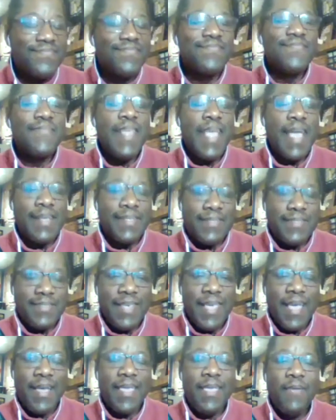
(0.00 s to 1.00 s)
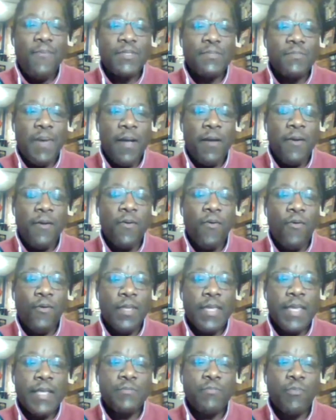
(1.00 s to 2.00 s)
Yes, yeah, he was my
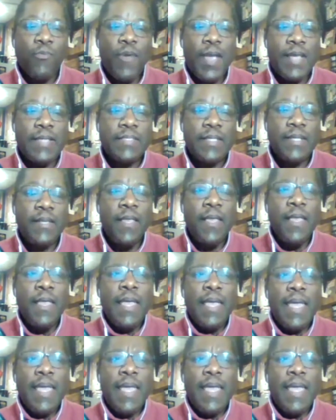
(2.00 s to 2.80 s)
early inspiration.